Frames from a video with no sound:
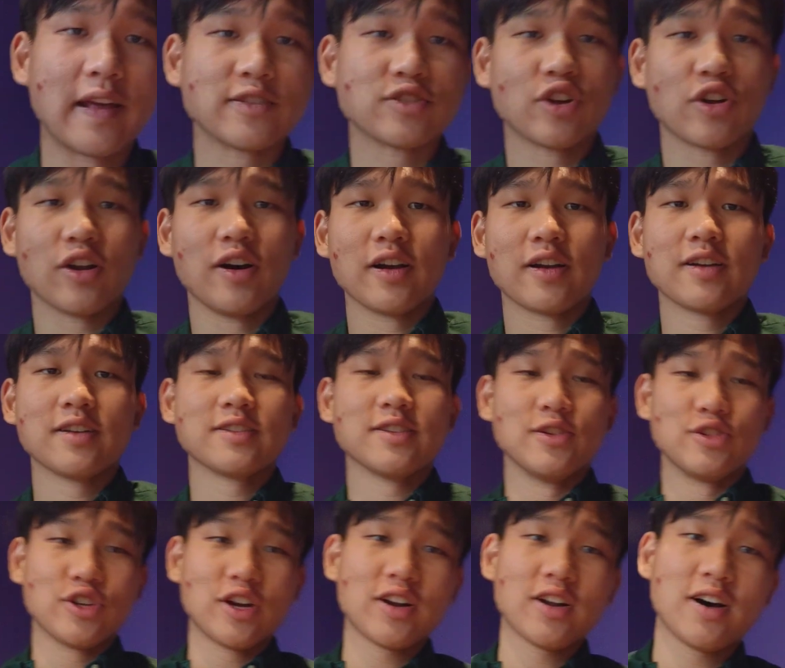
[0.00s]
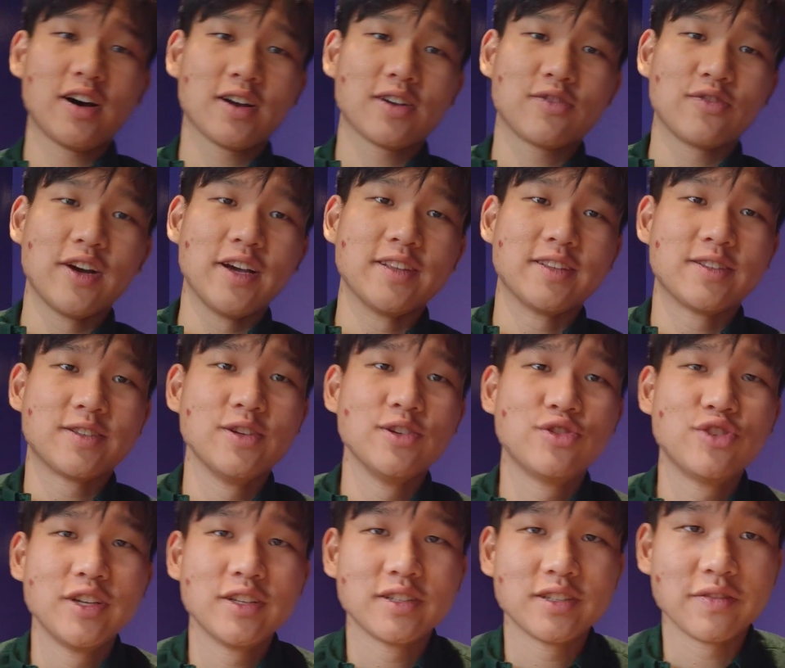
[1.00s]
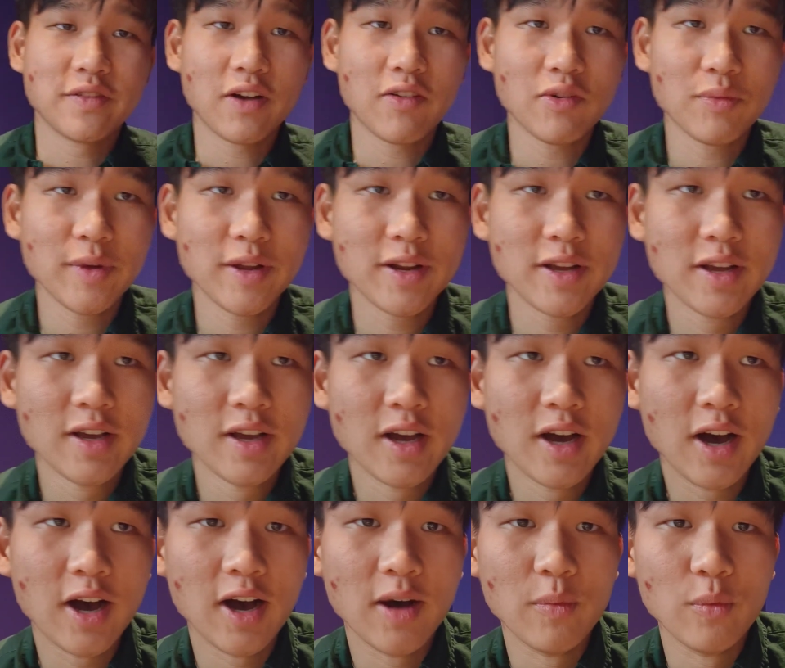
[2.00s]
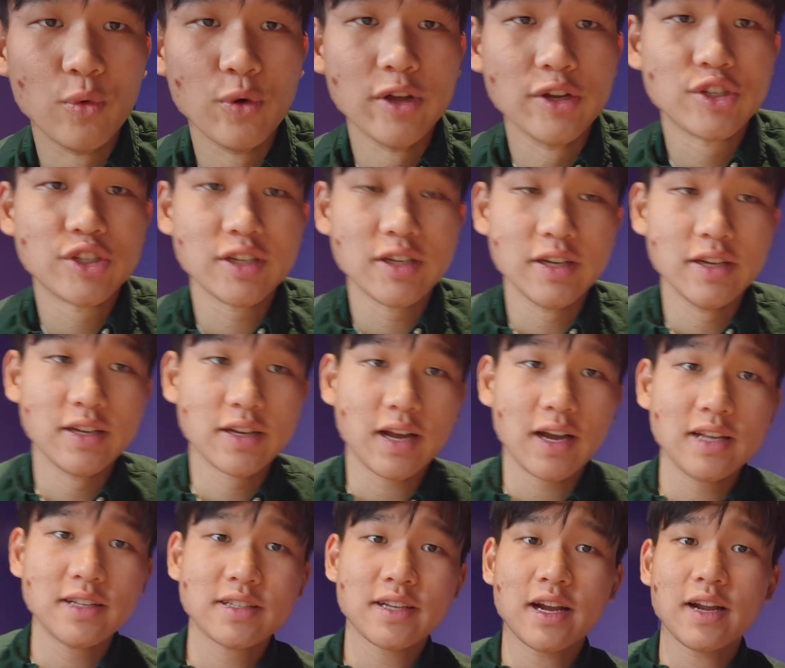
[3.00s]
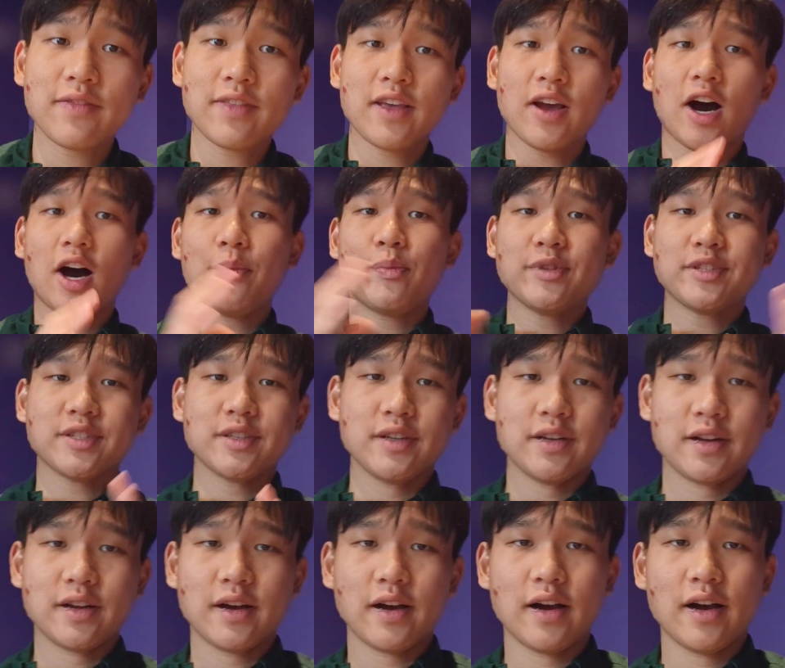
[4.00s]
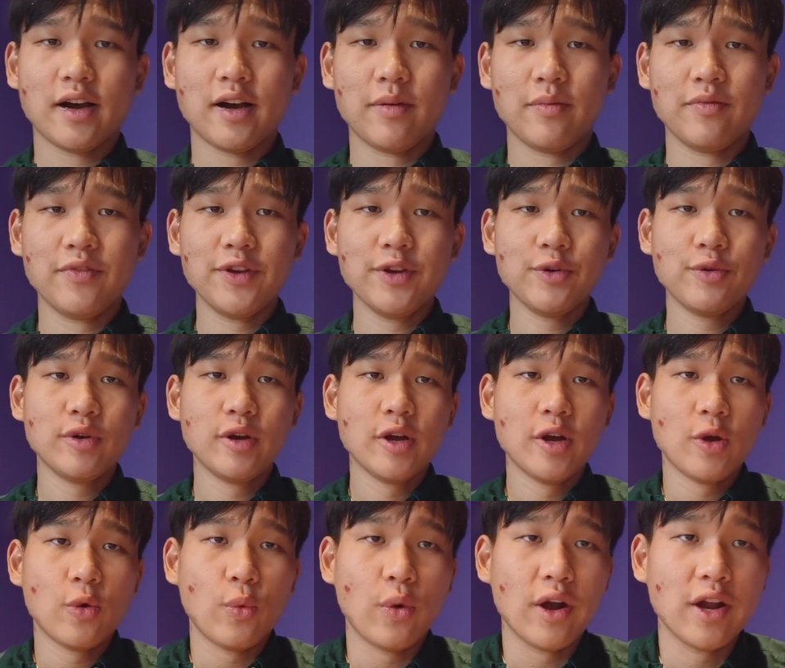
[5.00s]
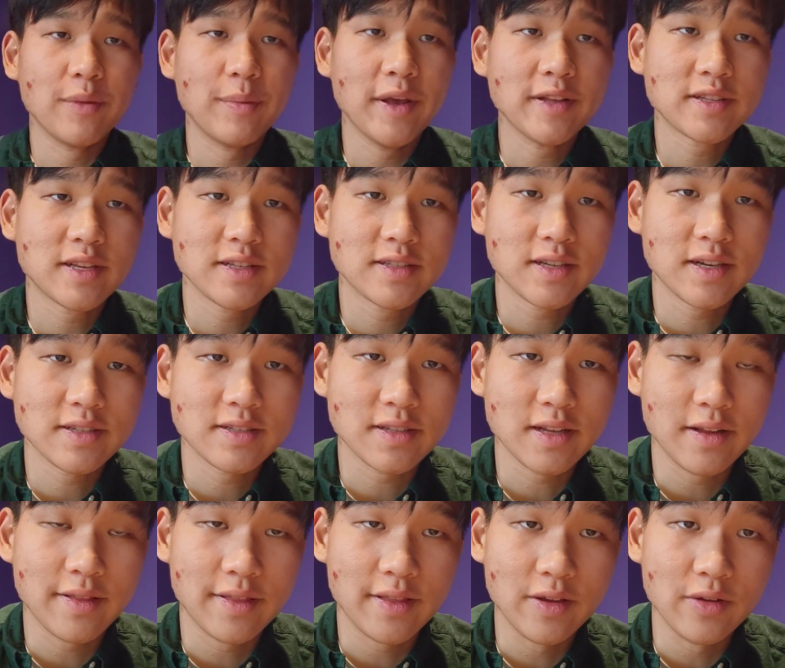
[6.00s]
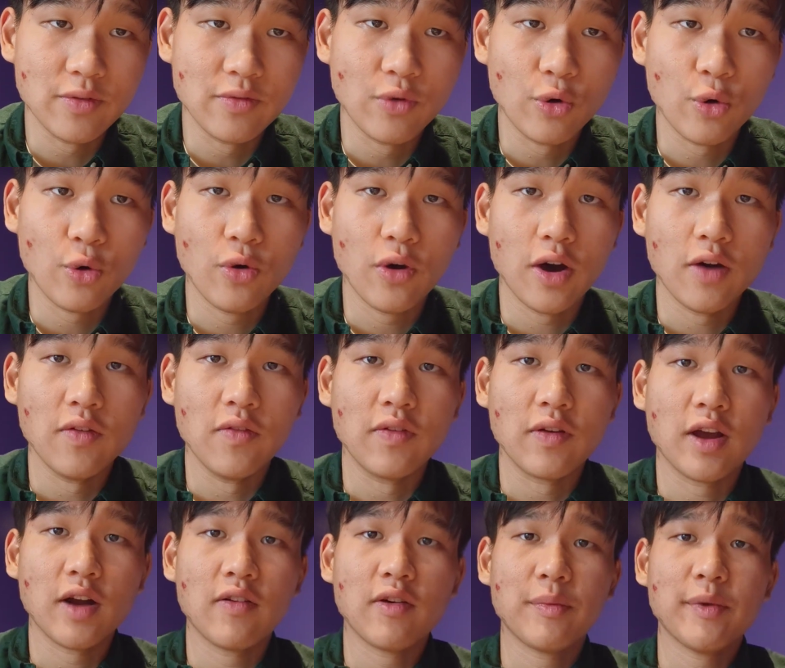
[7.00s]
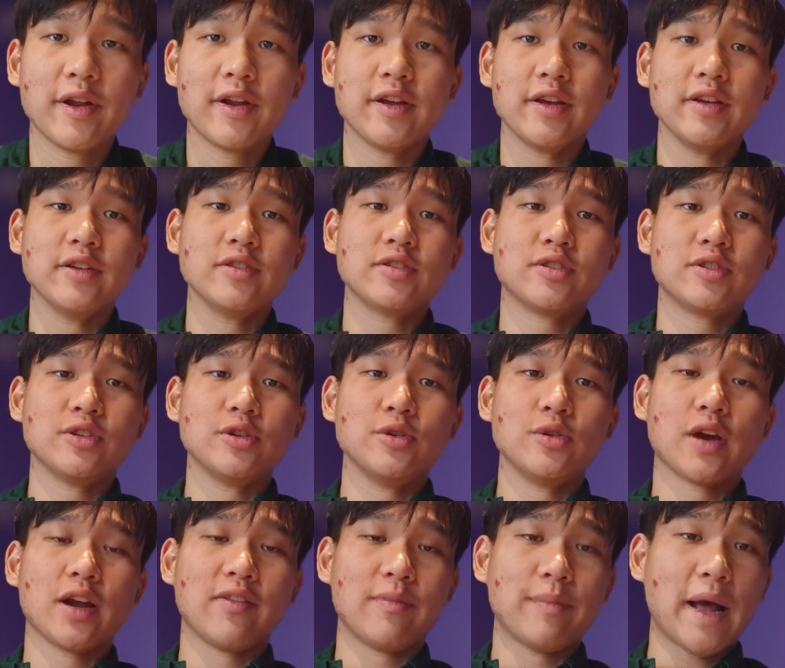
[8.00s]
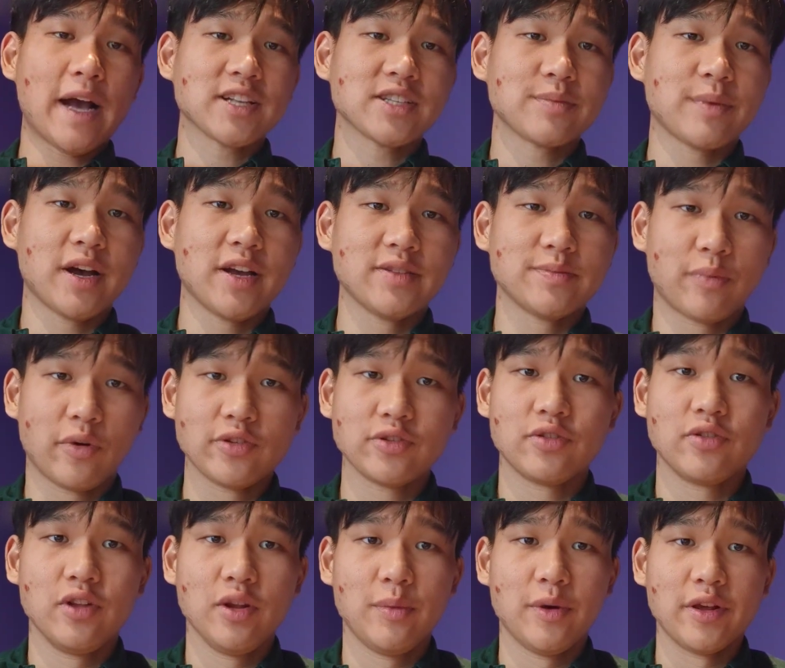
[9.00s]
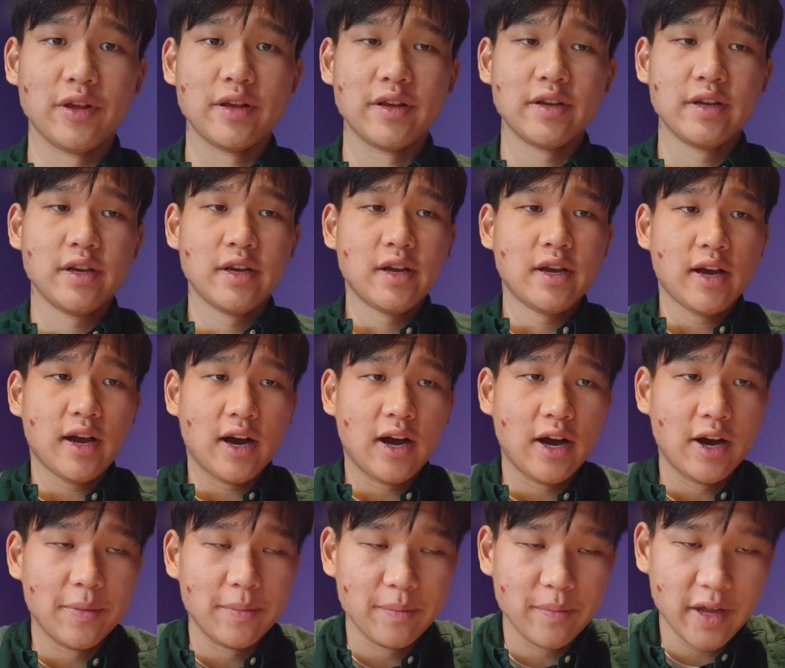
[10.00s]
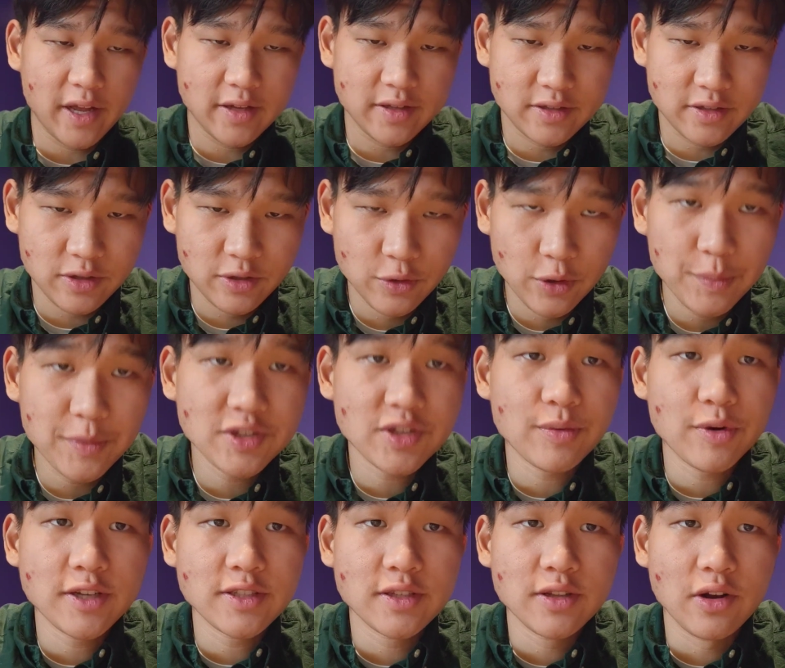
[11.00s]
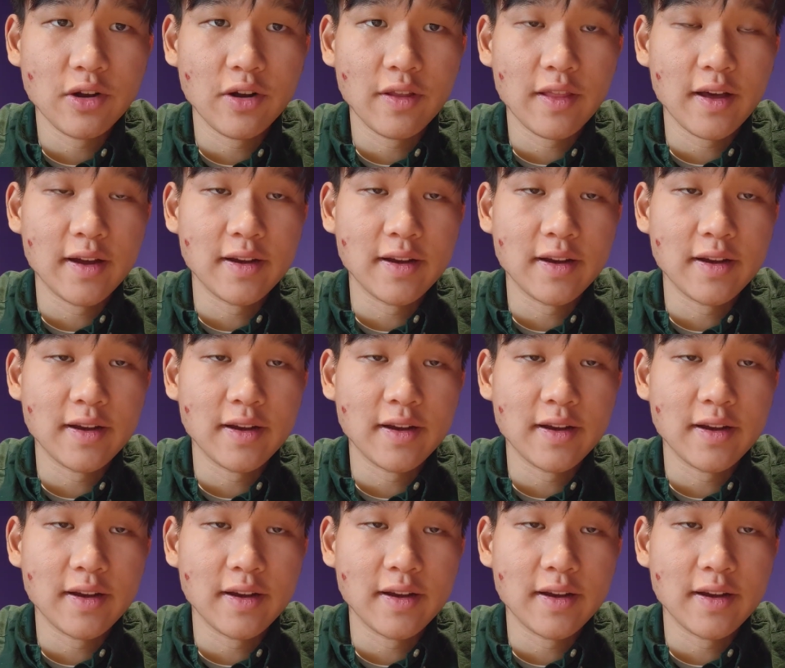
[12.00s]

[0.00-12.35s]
that's John Locke. So John Locke writes Two Treatises of Government, which is kind of the opposite view, where he basically says that the role of government is to kind of maximize personal liberty. And so you won't be surprised to learn